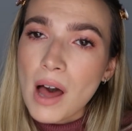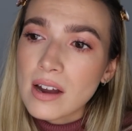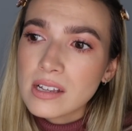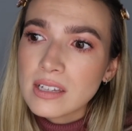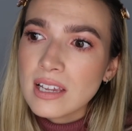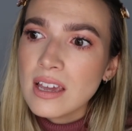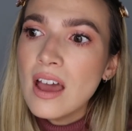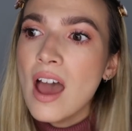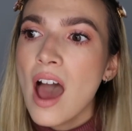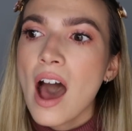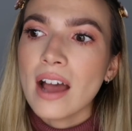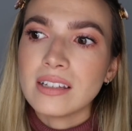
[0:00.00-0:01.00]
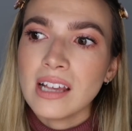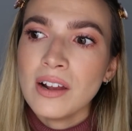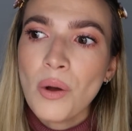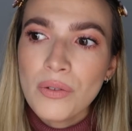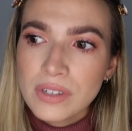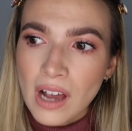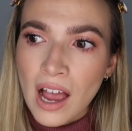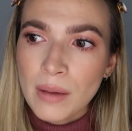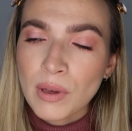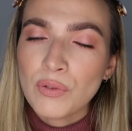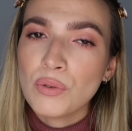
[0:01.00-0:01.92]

Honestly, I say it all the time.